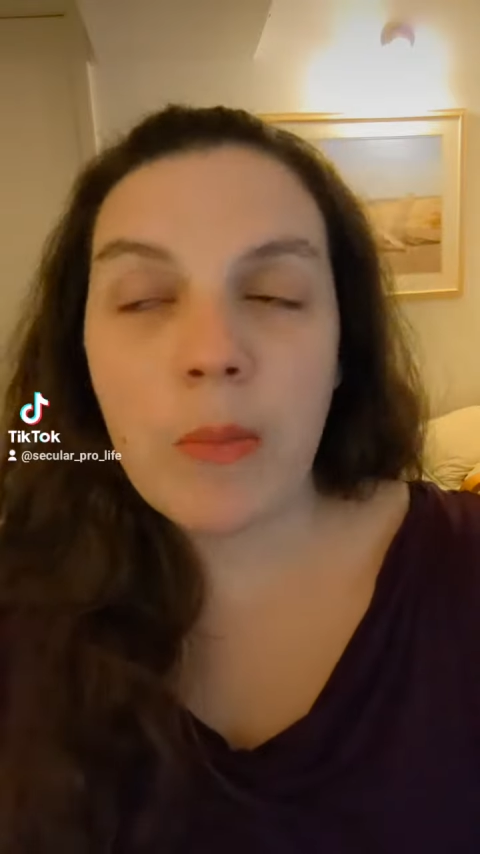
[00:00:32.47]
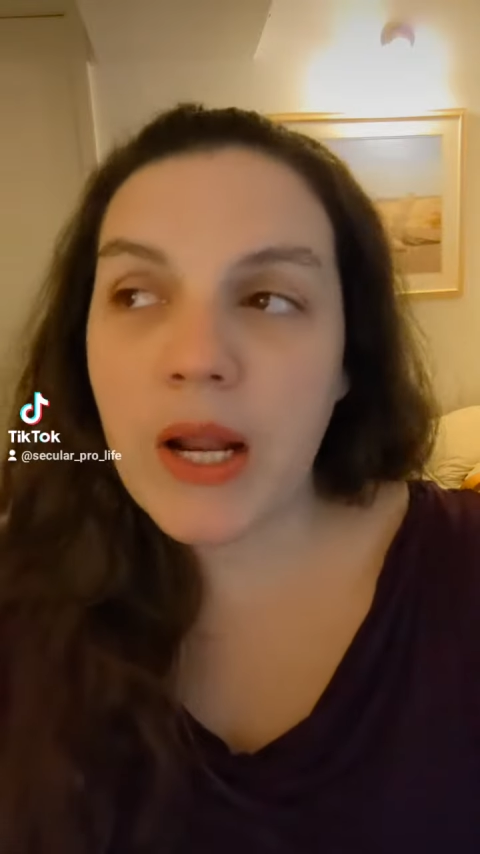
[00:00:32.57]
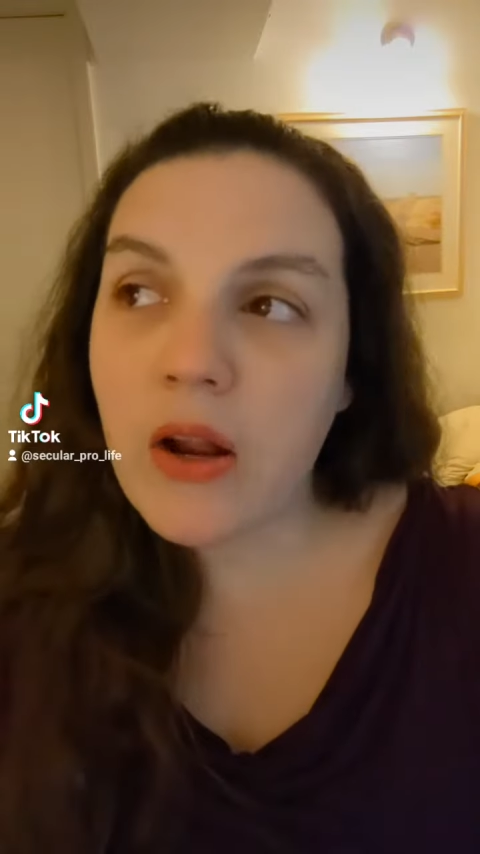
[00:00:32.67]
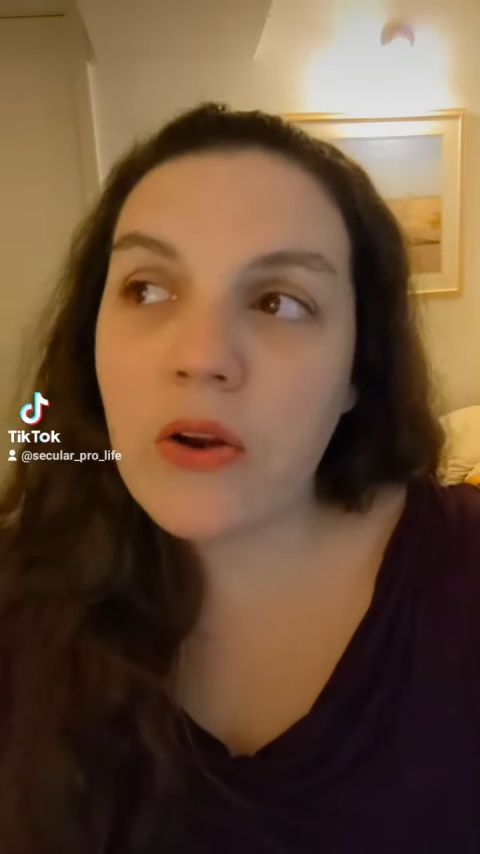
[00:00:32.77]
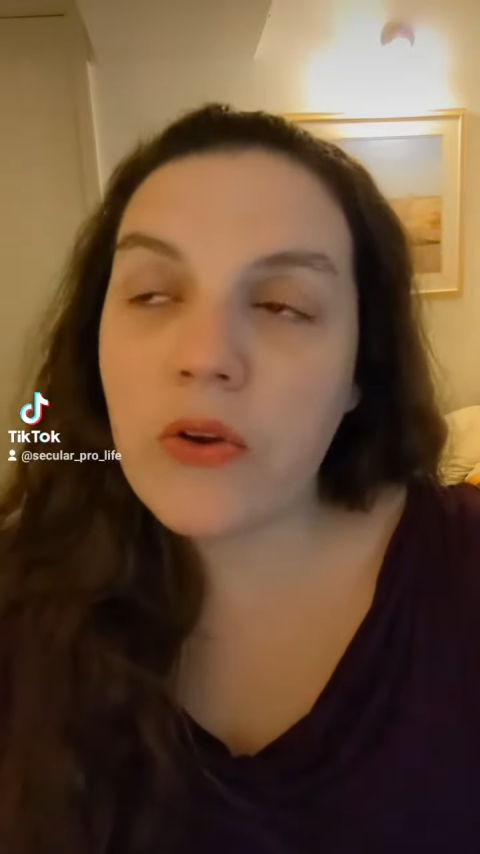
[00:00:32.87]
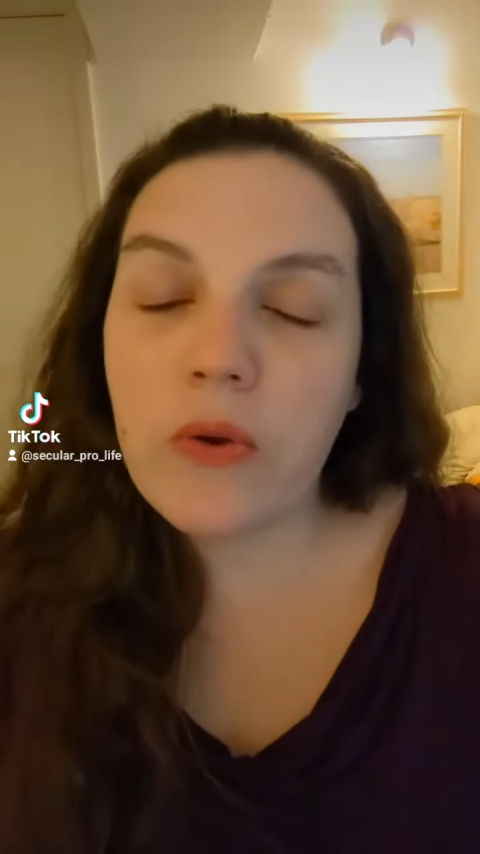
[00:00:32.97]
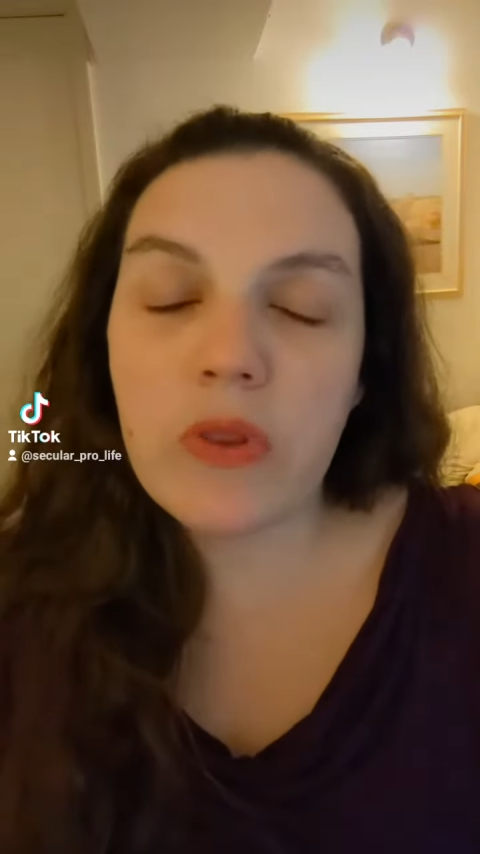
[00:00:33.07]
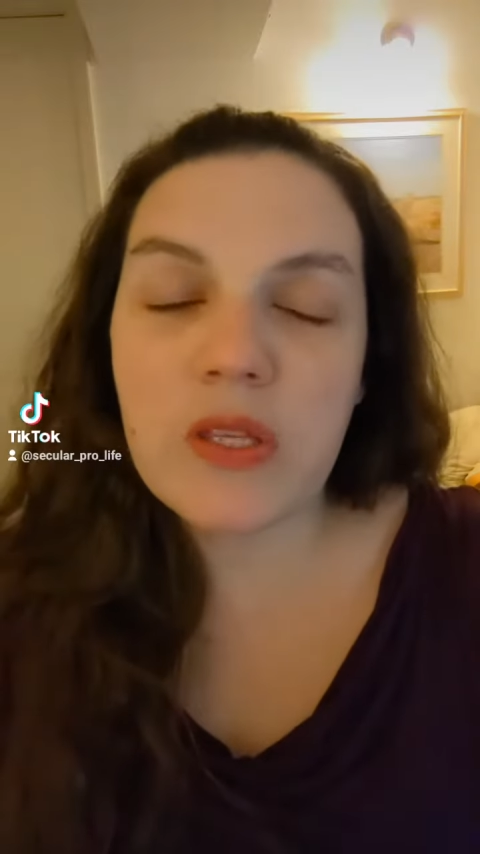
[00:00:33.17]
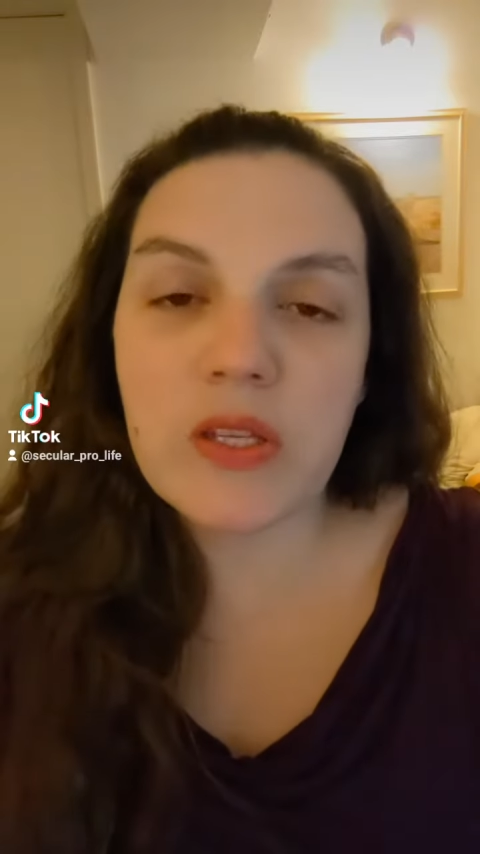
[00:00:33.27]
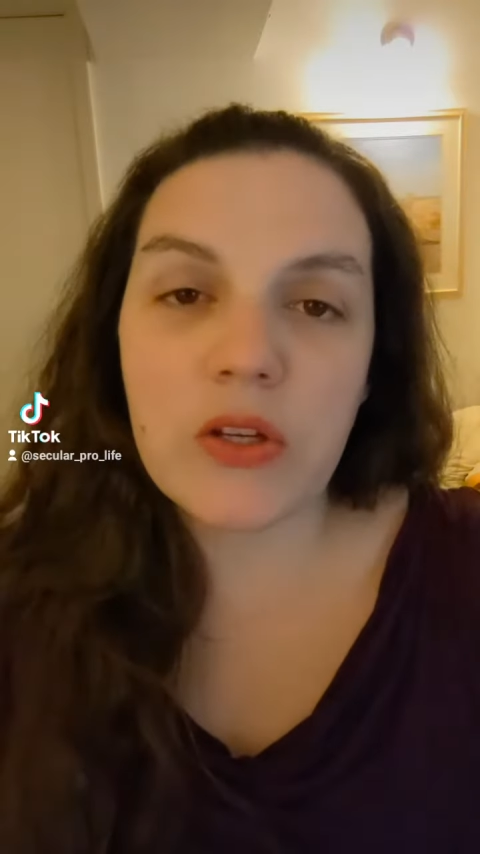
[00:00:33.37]
But I don't agree with
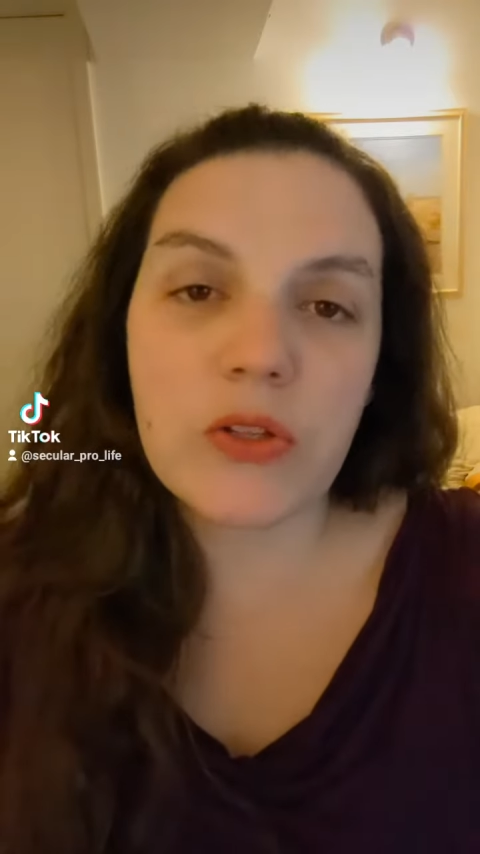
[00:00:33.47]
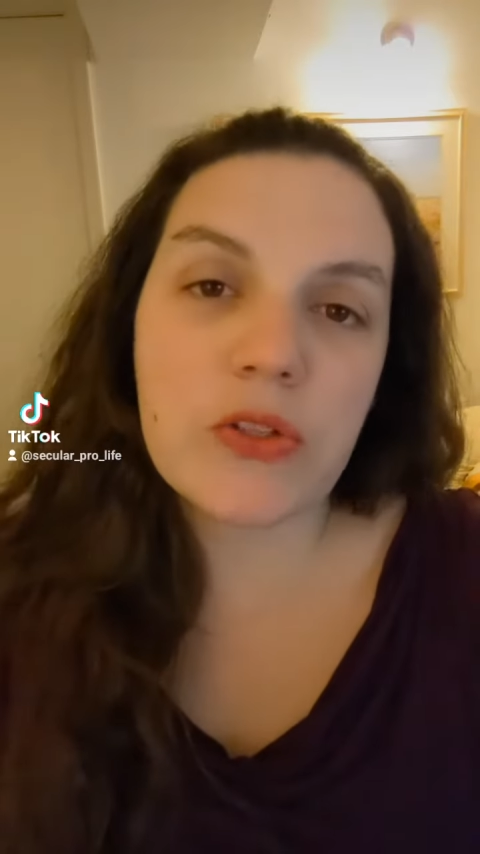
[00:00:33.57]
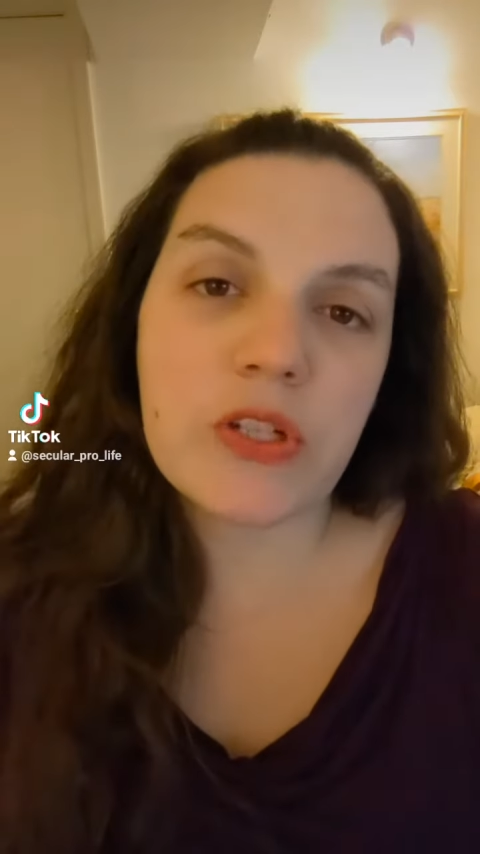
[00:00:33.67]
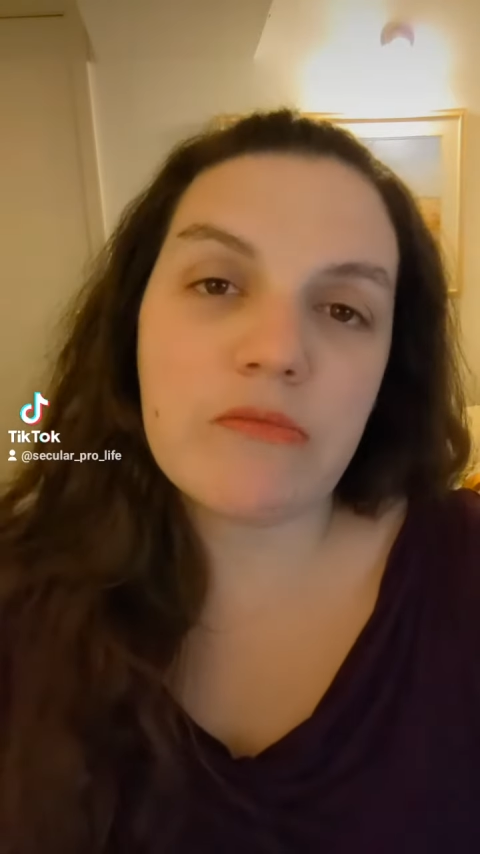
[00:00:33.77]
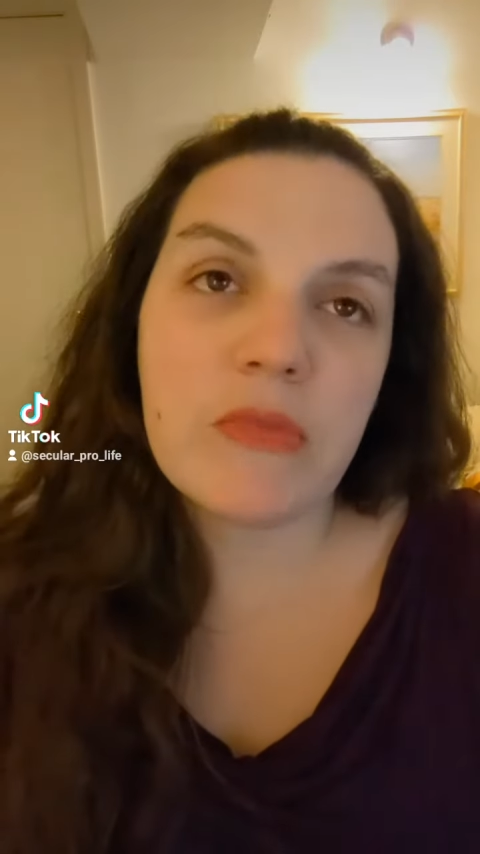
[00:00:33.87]
his conclusion.